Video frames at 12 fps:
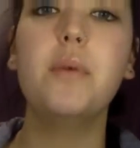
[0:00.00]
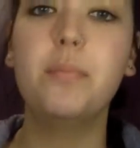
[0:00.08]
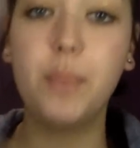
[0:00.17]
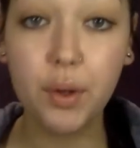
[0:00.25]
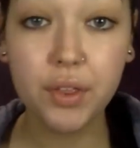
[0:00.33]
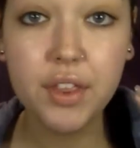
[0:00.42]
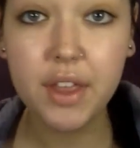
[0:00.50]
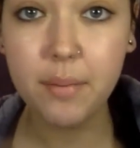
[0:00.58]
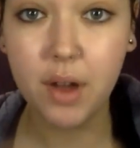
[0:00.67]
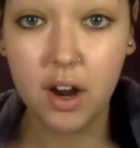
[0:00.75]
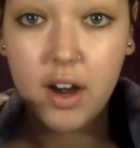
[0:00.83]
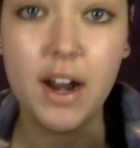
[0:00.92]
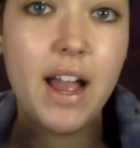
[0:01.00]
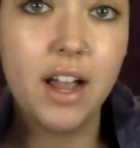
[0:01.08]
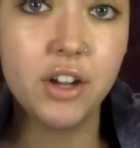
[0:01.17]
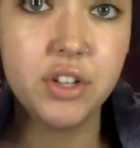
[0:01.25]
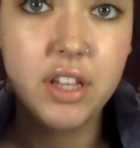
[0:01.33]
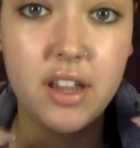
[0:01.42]
Both of them are
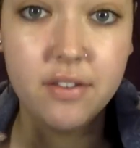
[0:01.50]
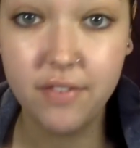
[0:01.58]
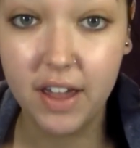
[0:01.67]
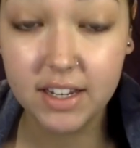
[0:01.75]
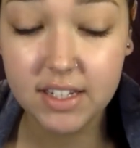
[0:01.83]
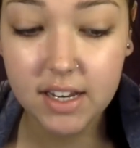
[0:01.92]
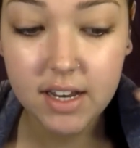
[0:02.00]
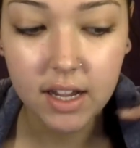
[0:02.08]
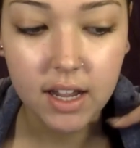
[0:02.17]
actually infected,